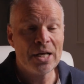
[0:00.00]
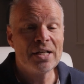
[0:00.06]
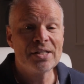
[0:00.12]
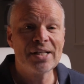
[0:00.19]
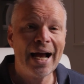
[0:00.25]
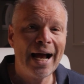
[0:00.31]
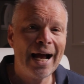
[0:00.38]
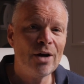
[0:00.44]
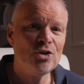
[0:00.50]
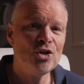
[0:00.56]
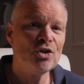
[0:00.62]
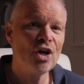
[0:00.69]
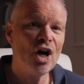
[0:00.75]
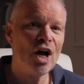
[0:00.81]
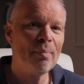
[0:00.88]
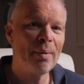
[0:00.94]
So, how do
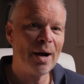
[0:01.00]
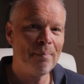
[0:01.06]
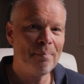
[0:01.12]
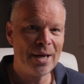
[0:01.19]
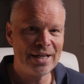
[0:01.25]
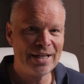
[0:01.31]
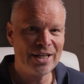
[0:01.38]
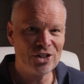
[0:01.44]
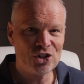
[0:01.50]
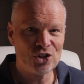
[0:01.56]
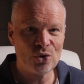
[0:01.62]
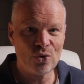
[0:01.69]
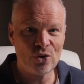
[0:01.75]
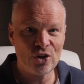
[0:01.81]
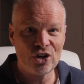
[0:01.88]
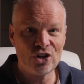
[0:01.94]
you go about making
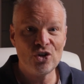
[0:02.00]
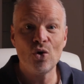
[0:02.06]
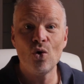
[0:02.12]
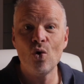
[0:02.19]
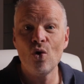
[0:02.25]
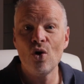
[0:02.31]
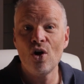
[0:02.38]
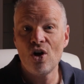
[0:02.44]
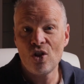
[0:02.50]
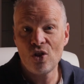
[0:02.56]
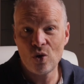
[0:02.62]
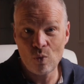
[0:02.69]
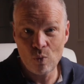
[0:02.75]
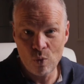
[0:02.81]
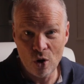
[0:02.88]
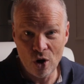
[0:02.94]
sure that you're
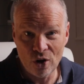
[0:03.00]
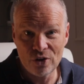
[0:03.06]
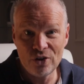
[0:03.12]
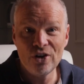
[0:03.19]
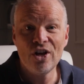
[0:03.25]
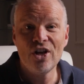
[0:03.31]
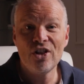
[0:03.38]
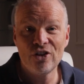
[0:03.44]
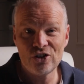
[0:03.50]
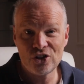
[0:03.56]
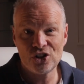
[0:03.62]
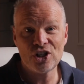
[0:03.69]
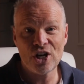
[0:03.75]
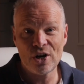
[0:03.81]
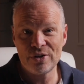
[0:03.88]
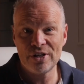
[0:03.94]
the one that's
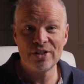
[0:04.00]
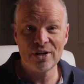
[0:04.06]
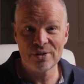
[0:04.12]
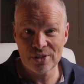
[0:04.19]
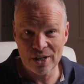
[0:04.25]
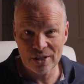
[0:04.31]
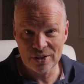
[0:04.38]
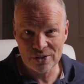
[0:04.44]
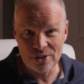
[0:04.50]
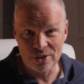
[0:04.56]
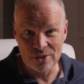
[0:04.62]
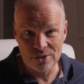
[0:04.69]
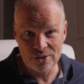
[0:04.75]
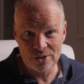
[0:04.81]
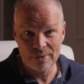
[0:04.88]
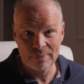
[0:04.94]
shown in those
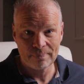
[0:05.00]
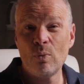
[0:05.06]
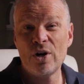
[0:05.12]
answers?